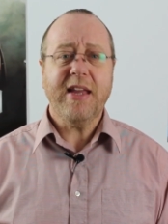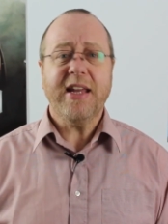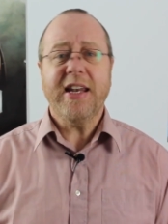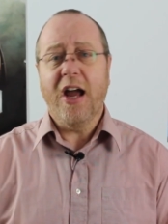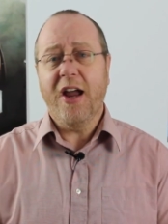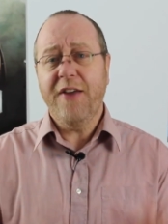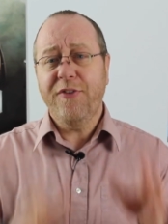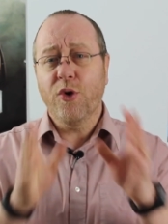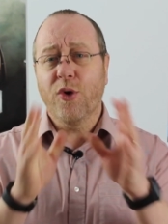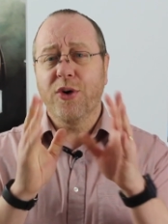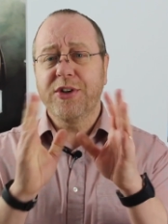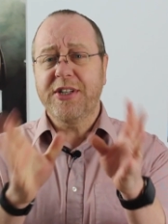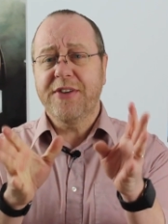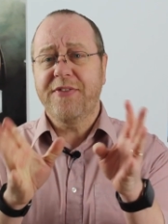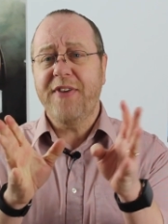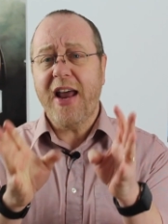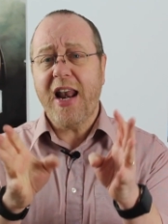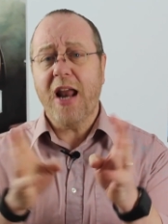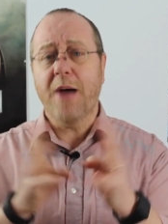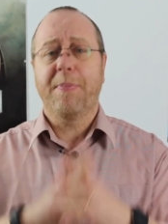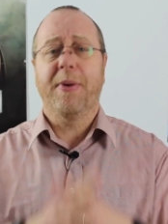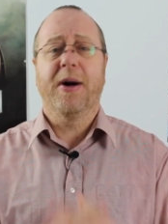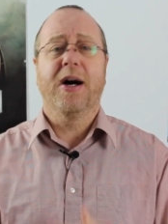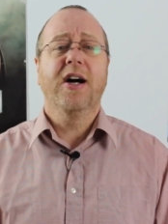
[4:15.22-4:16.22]
Now, if you're a
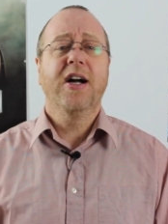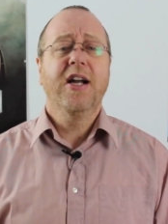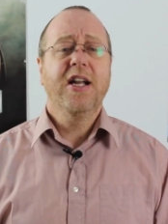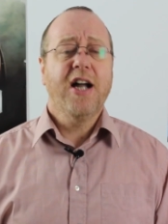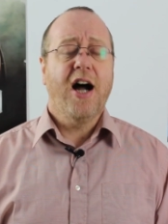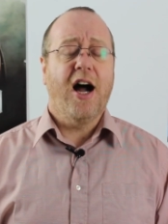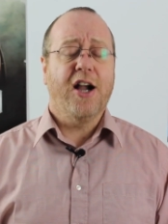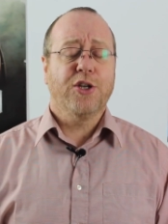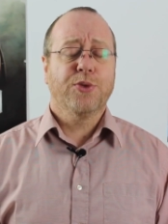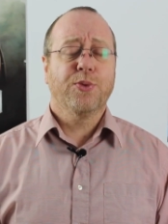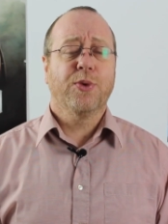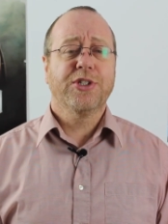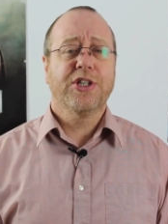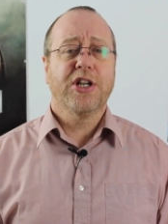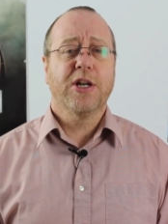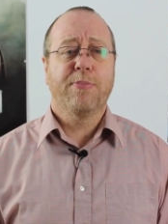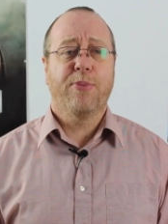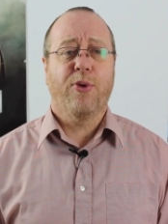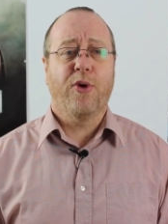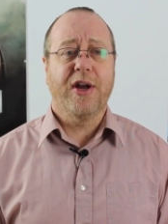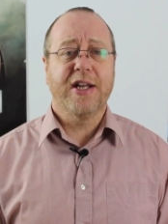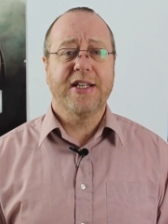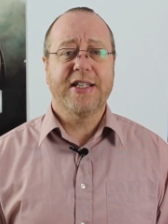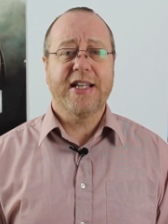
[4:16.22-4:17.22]
developer, I just wanted to
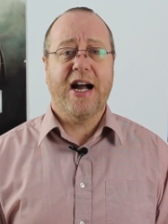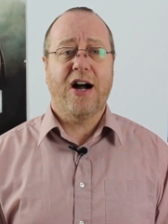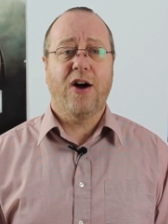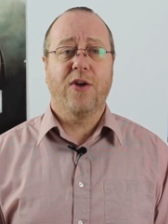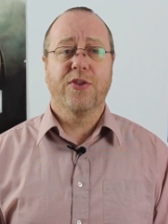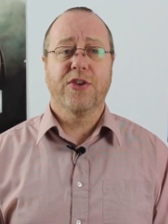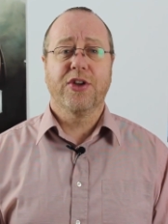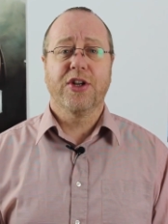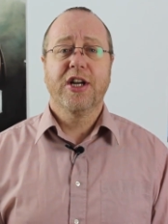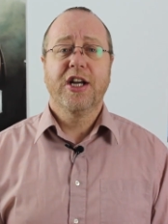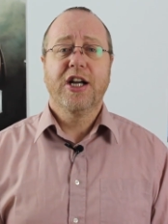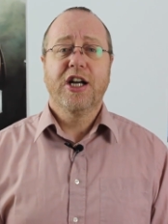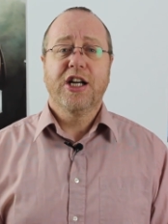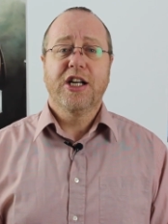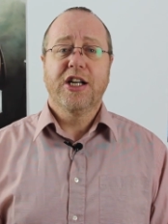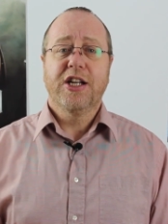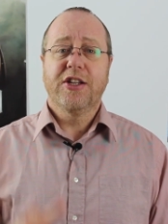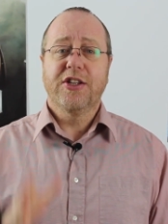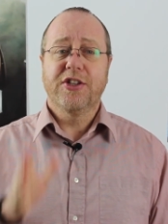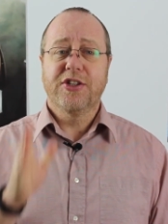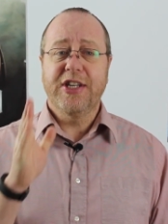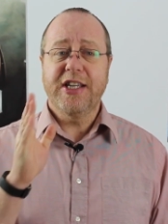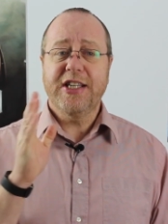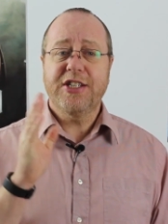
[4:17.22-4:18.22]
point out that
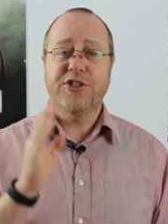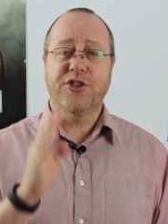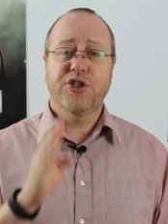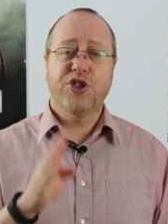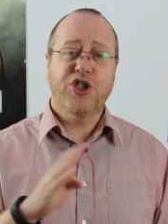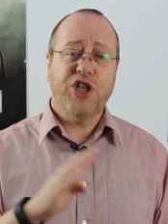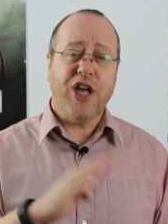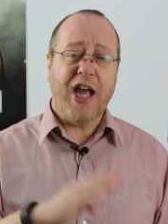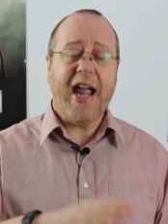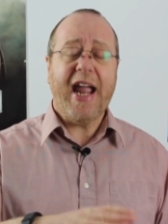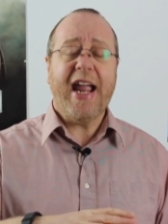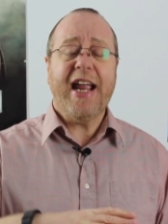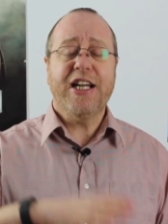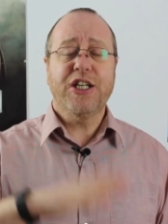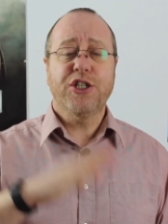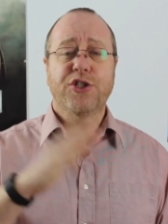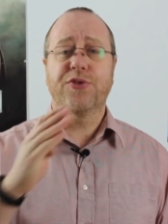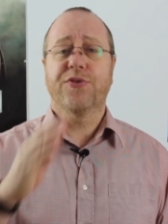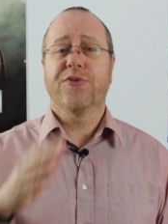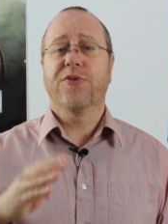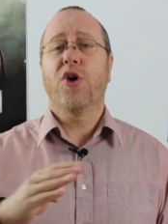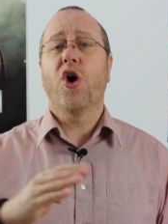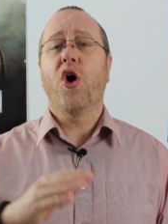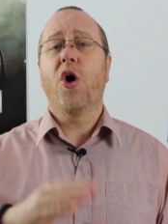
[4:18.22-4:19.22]
this change
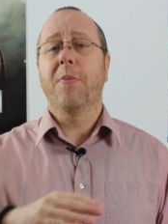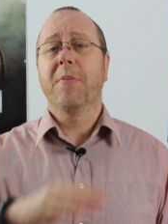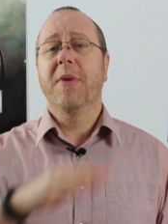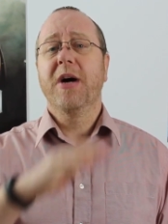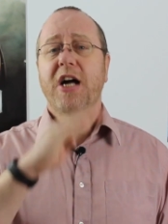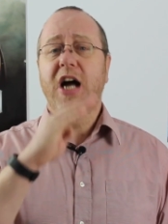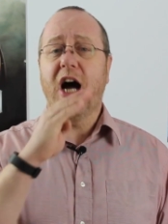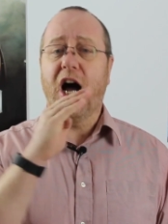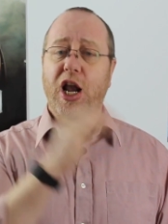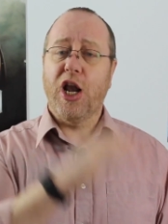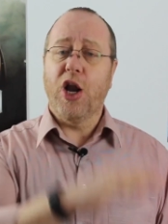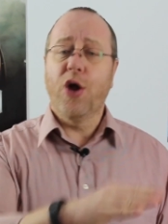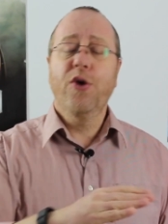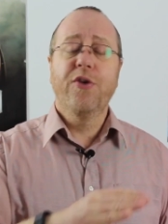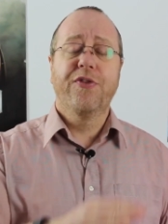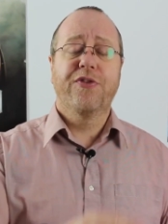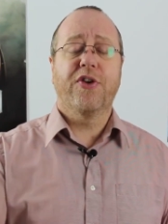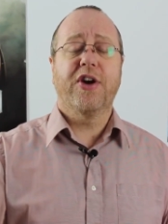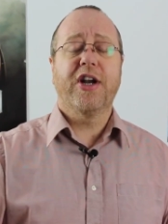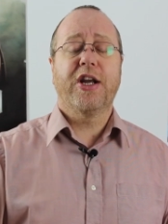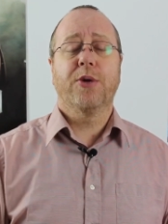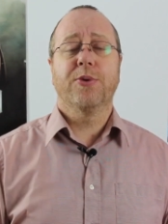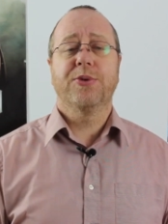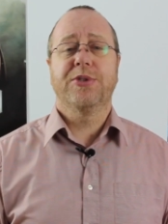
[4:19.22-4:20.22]
from a low
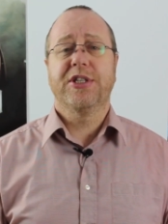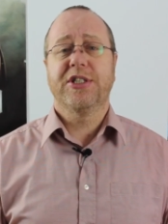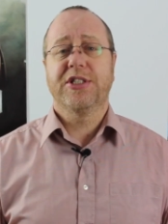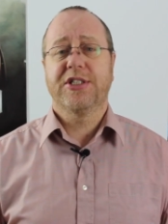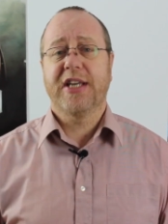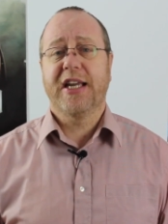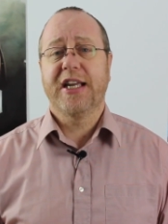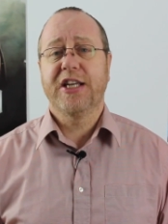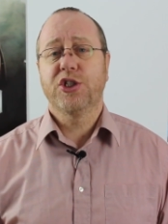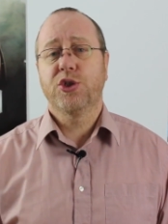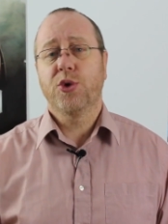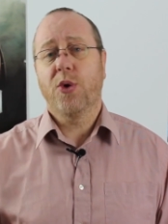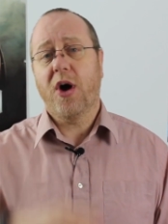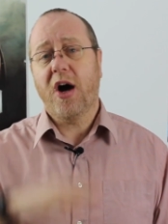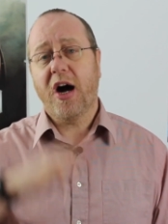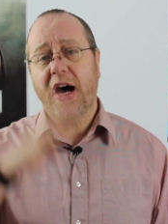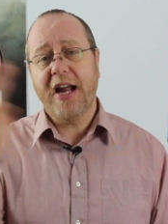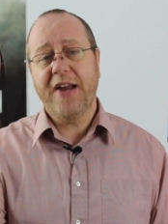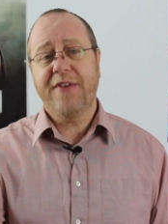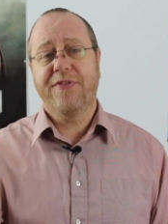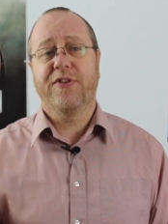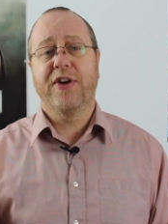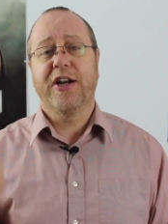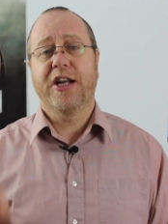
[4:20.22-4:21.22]
frequency state to a
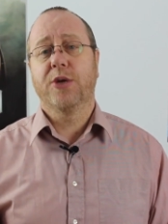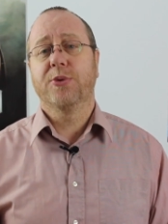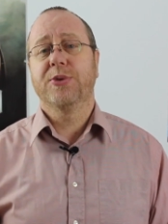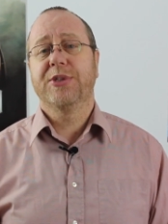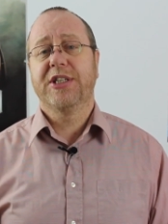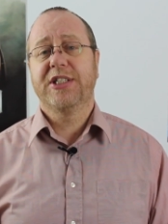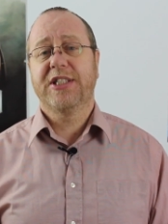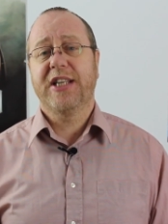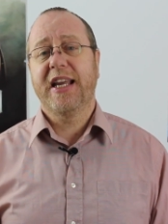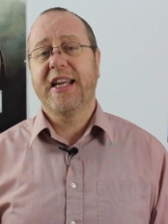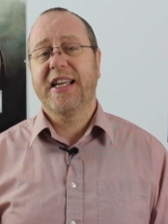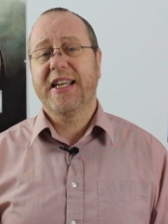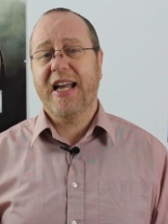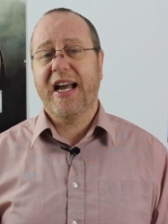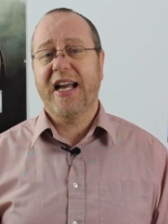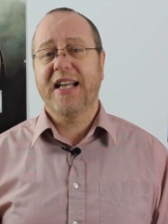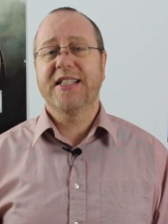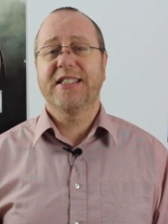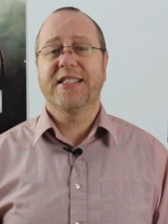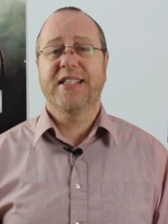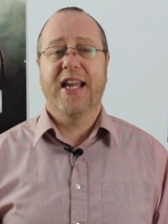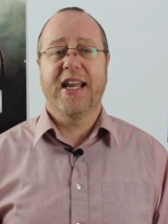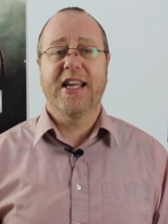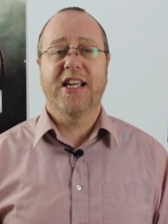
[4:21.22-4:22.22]
high frequency state
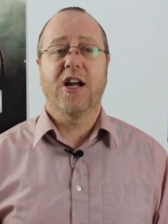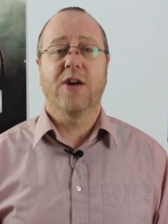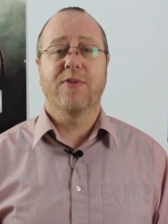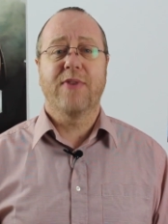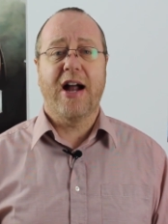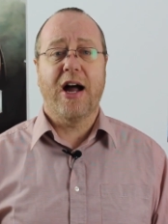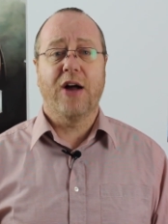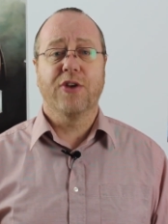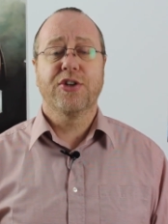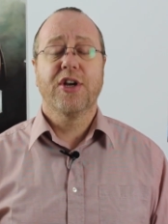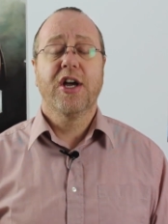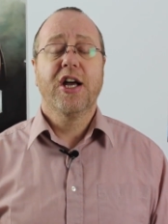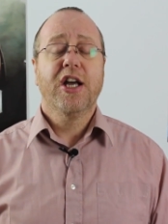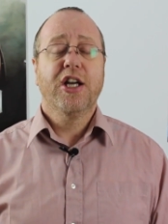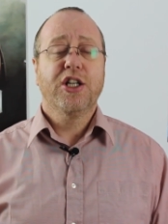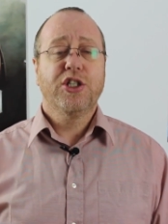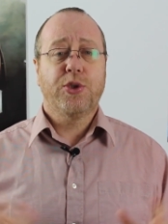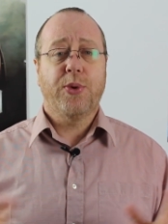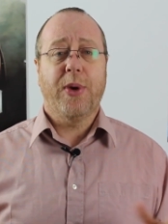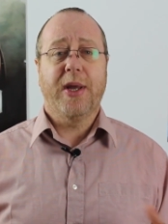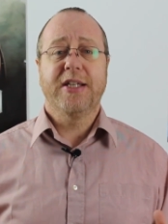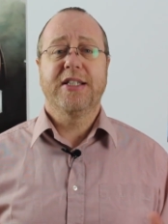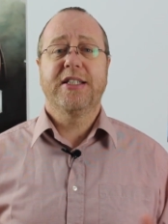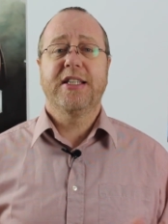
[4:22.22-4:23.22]
can take around
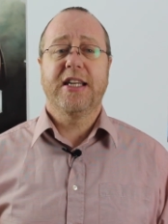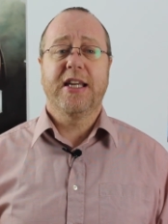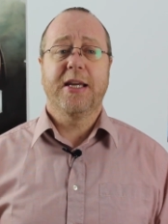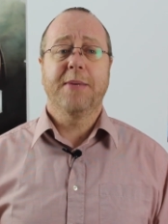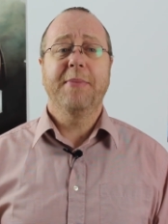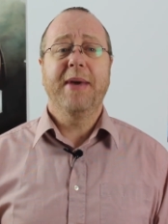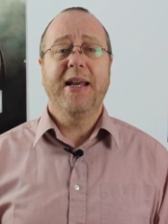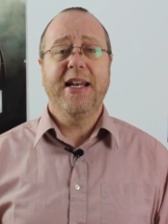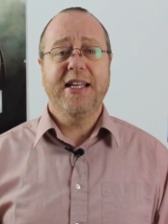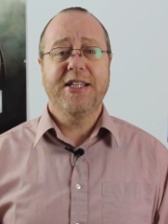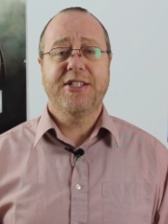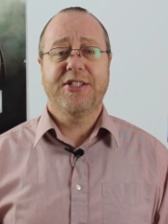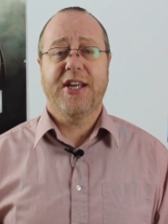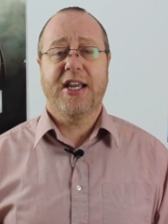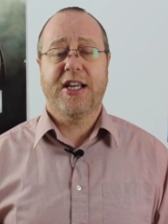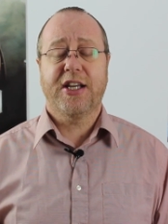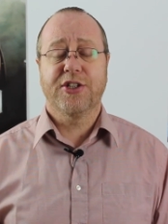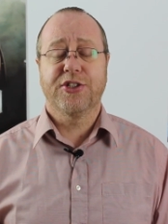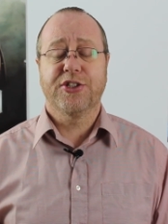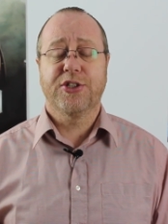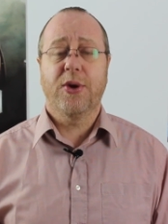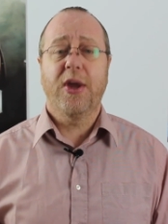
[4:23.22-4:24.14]
twenty milliseconds.